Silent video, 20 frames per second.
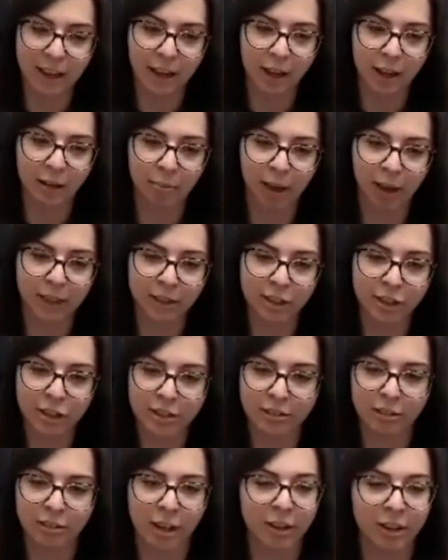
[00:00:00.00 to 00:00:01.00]
and
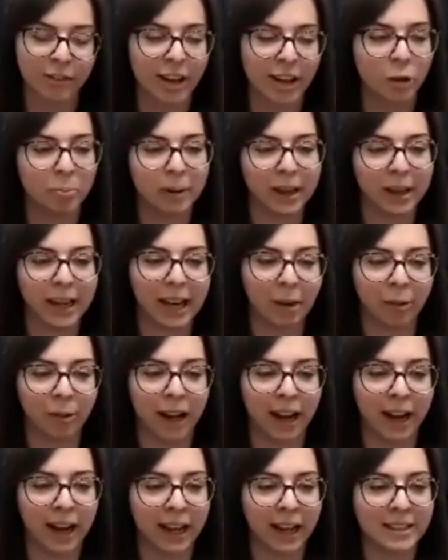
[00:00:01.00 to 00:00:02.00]
just kind of helping
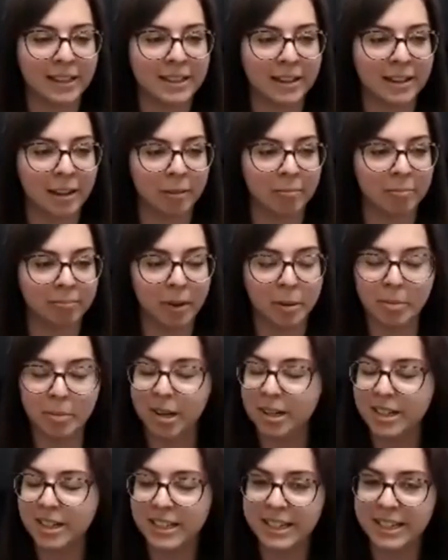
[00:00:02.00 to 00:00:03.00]
out at my
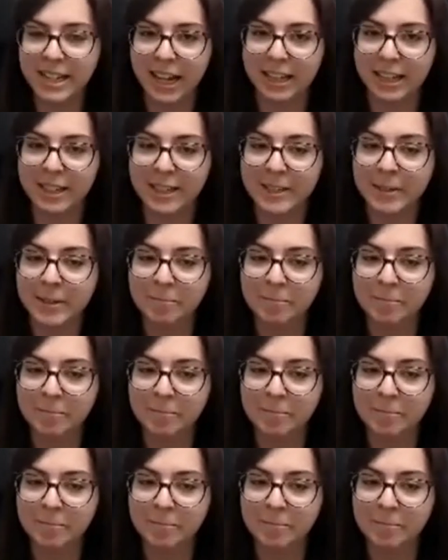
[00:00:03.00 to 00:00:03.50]
partner's stands.